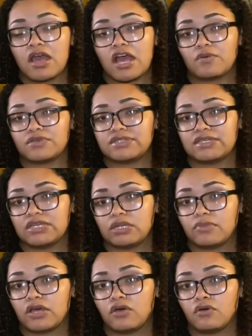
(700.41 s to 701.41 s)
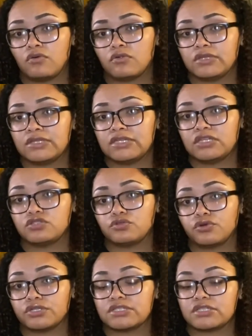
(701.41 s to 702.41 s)
I was thinking about leaning
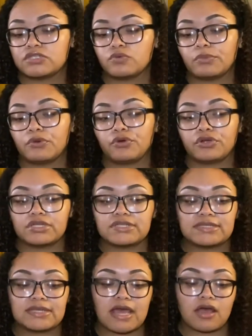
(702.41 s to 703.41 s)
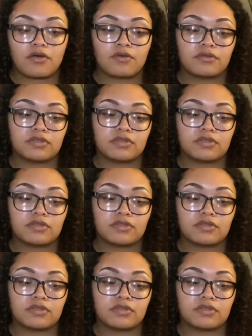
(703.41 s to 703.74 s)
towards this one, but we're going to see how